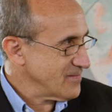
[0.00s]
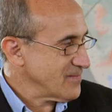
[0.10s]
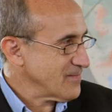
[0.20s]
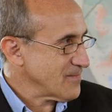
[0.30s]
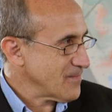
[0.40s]

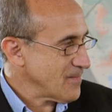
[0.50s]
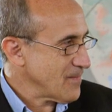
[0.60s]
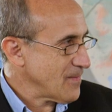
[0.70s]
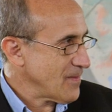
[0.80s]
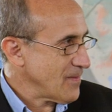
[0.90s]

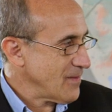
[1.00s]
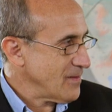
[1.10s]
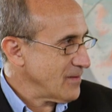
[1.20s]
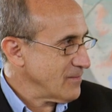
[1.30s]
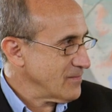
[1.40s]

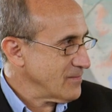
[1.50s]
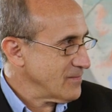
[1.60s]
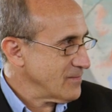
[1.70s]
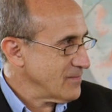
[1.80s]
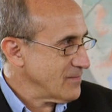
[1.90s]

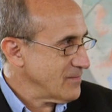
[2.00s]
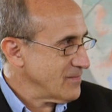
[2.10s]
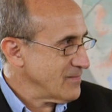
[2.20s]
The person shown says nothing.